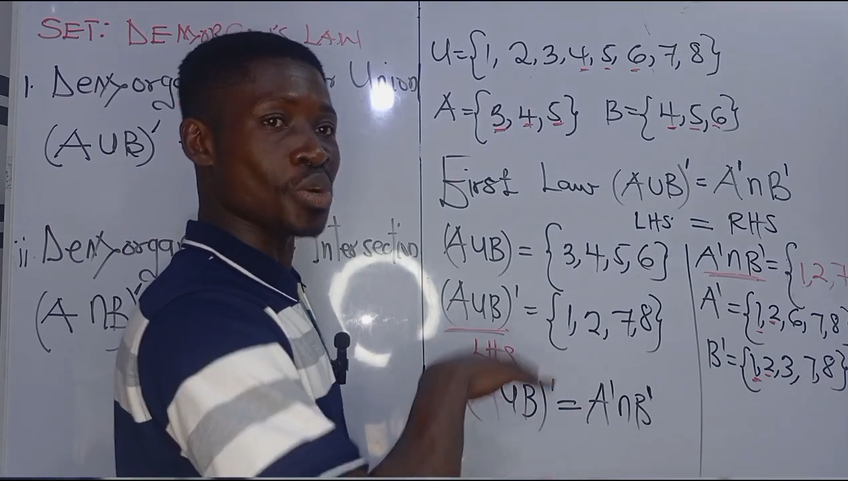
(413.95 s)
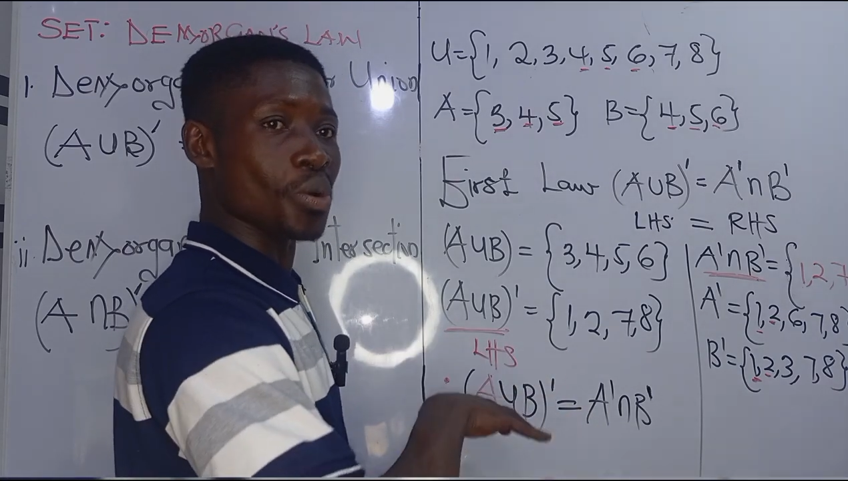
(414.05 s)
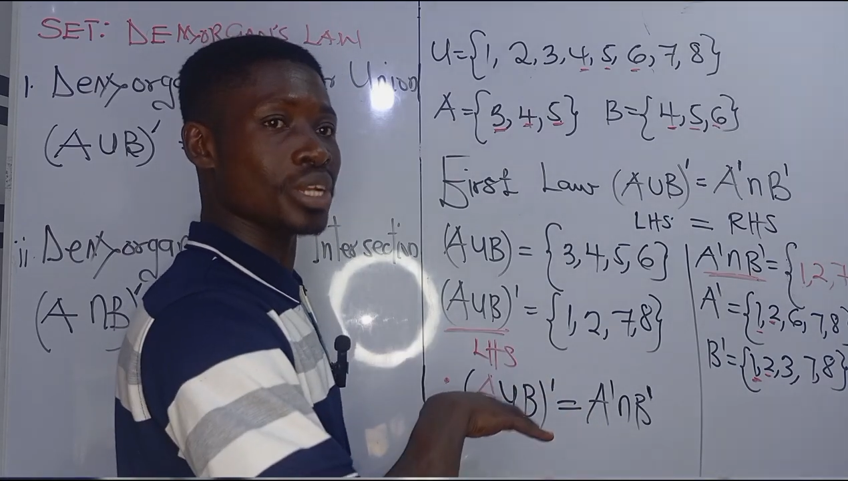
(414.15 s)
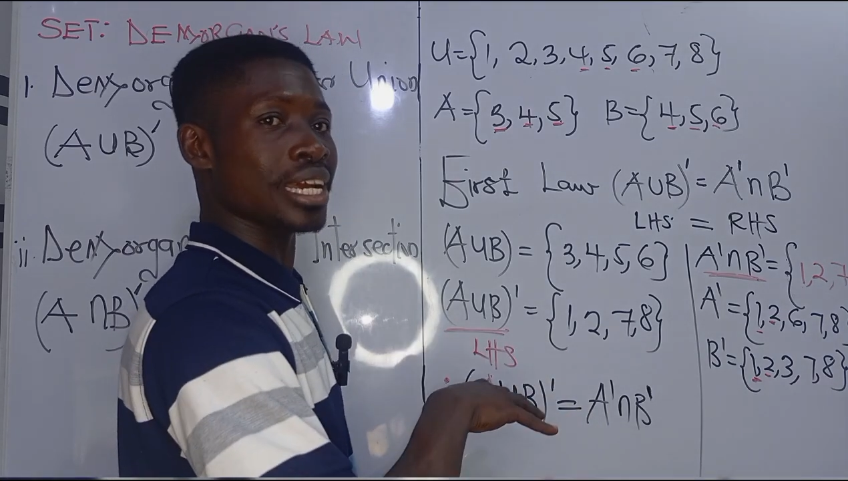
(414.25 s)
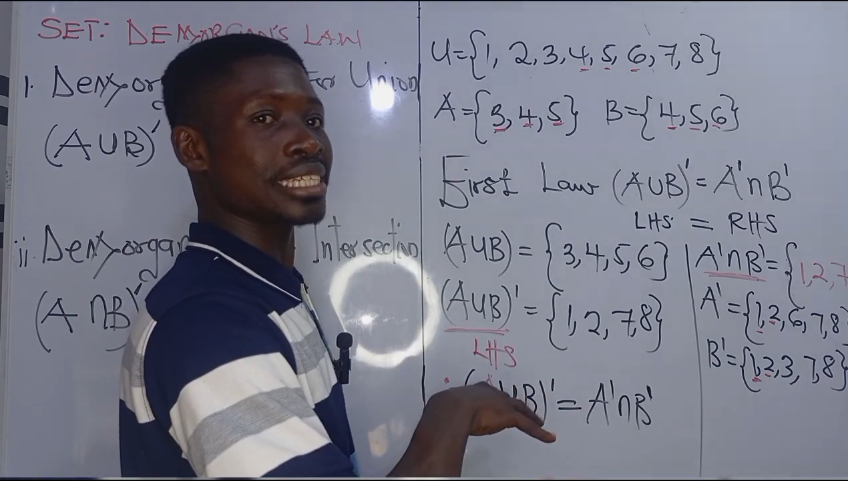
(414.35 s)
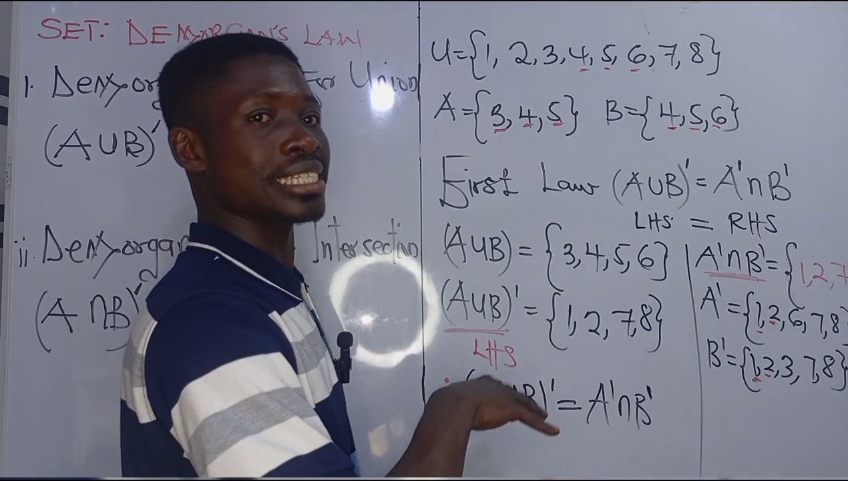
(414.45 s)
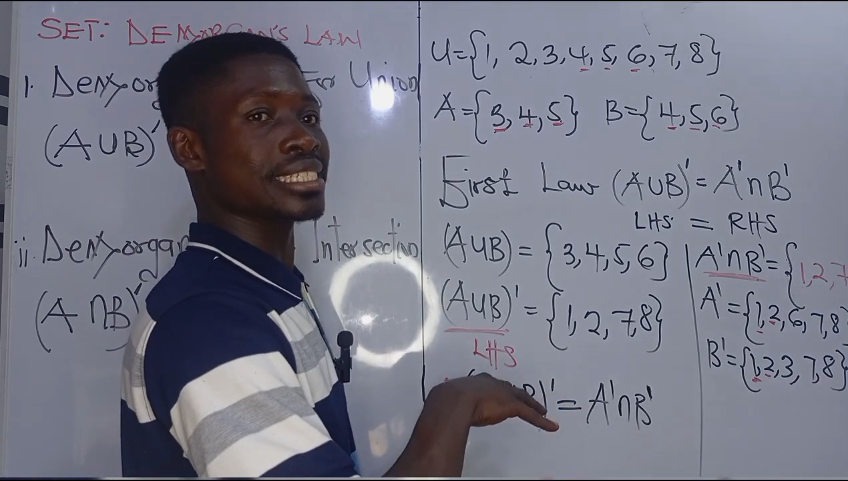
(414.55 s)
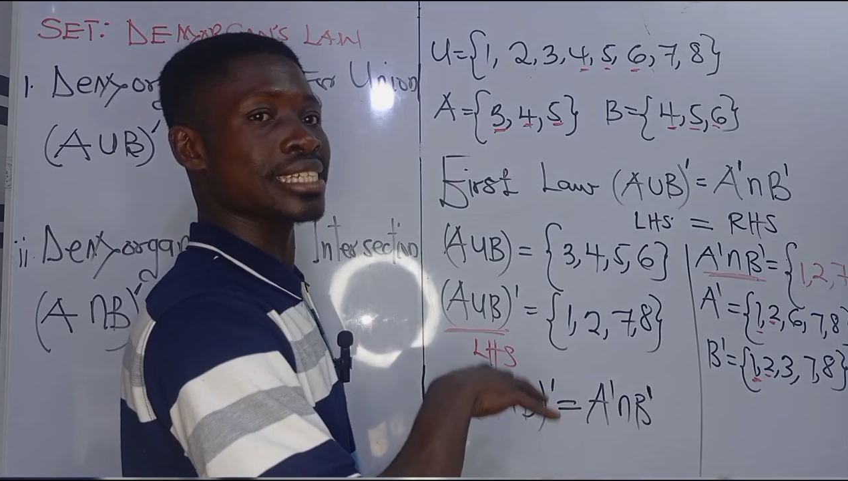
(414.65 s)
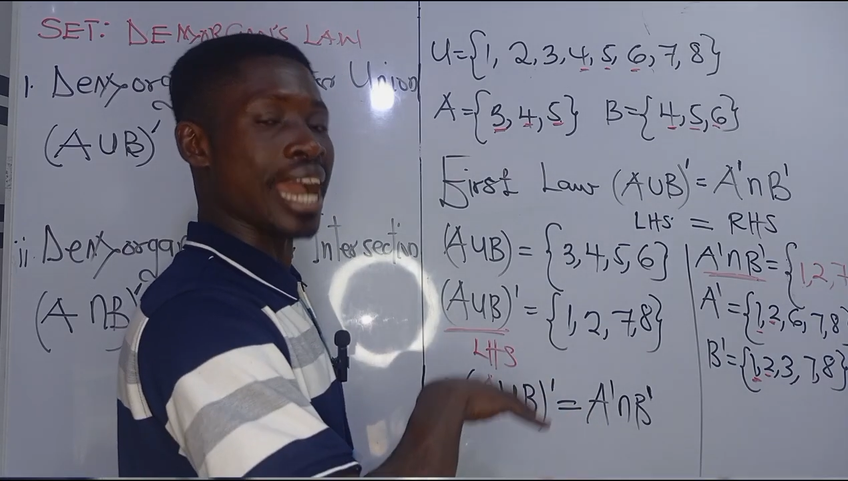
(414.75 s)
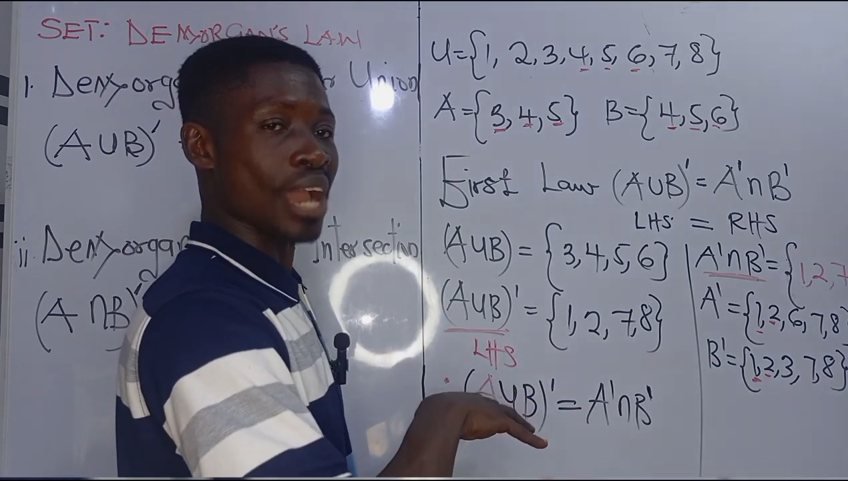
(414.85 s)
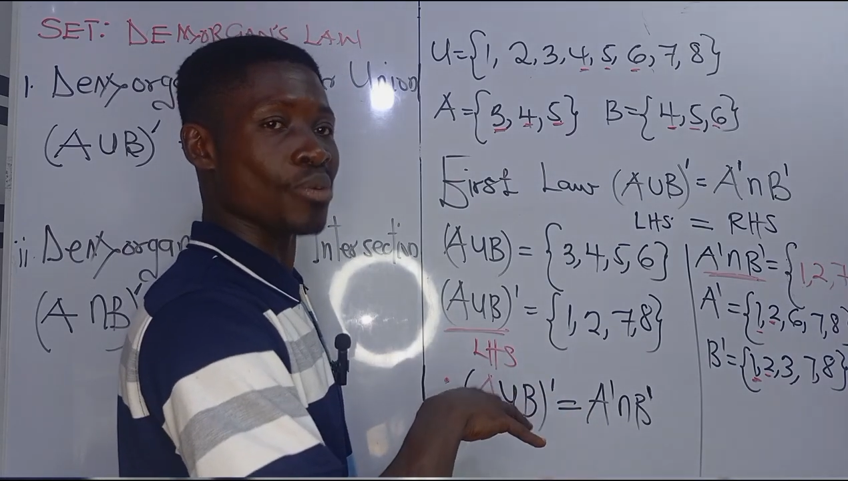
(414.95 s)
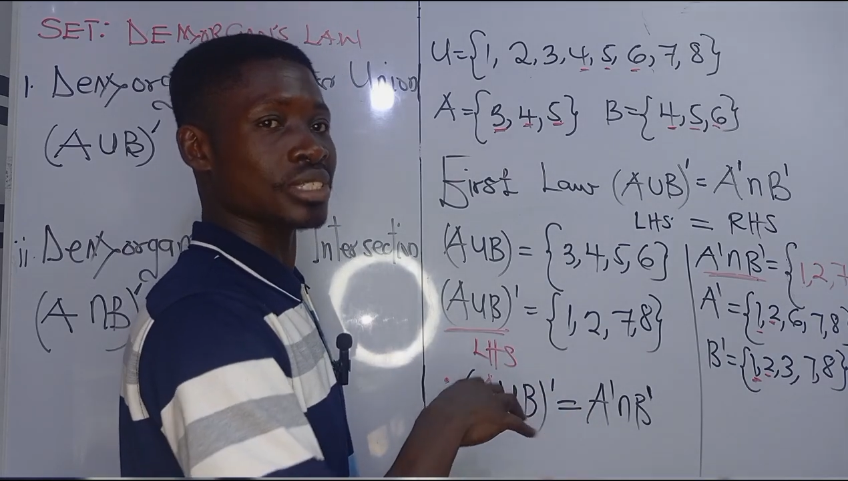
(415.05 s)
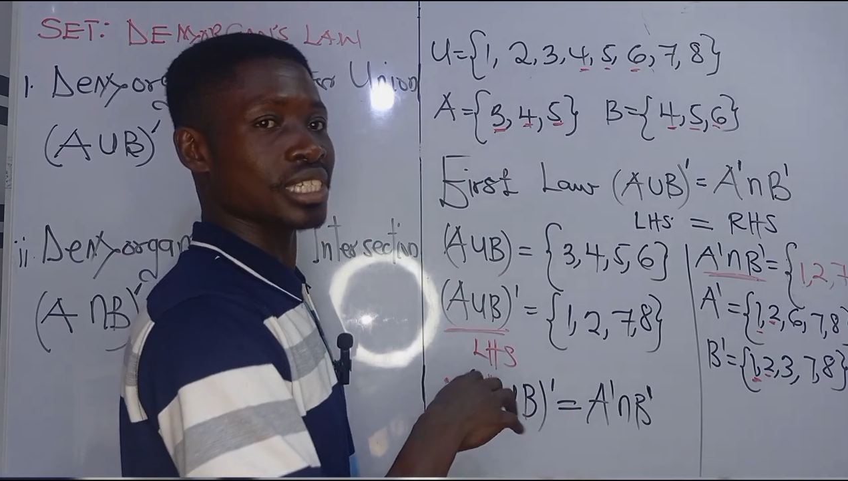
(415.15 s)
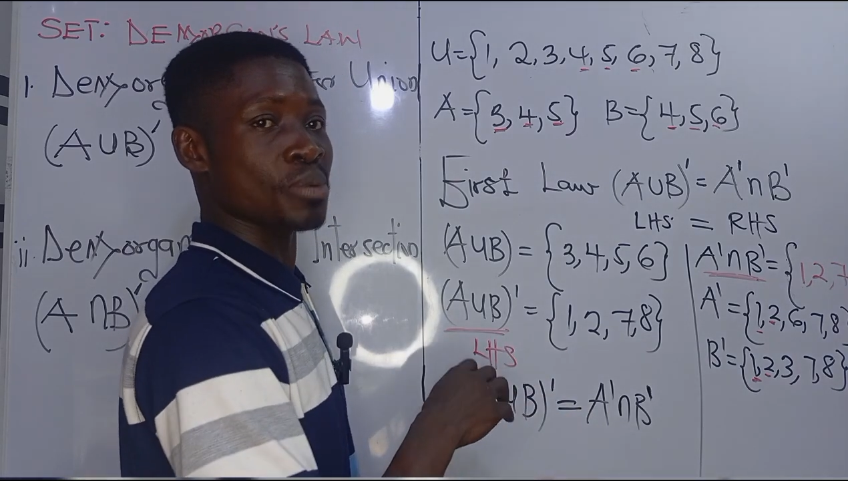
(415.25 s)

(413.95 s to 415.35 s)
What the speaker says: law that this guy was